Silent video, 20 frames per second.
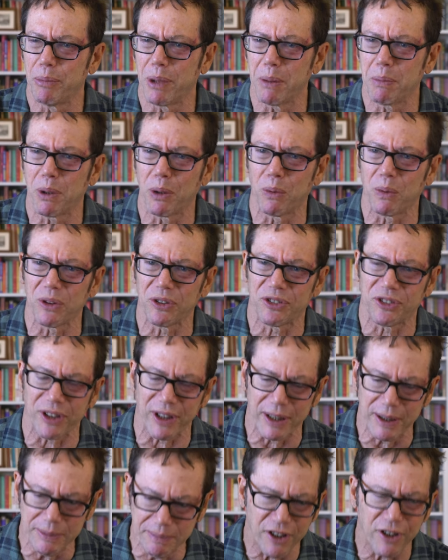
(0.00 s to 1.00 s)
People will
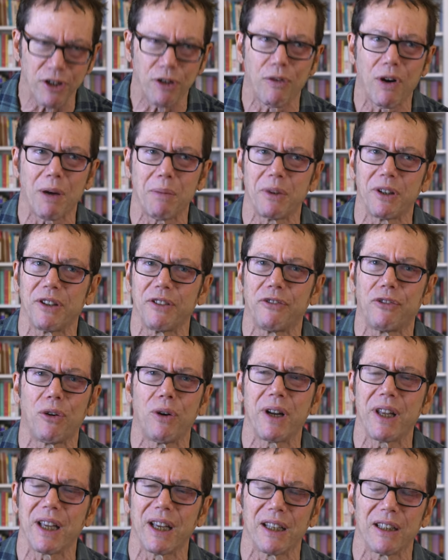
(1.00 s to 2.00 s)
say, you know, Robert, the
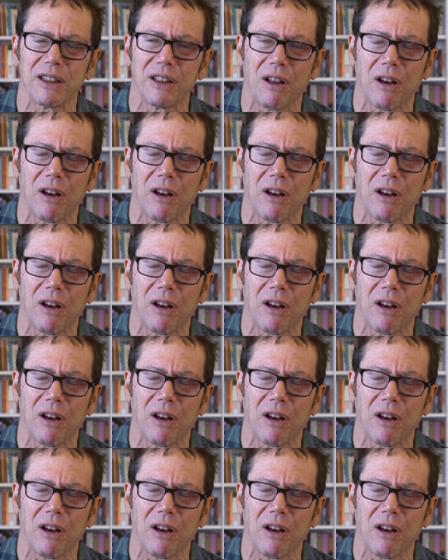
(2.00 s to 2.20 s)
48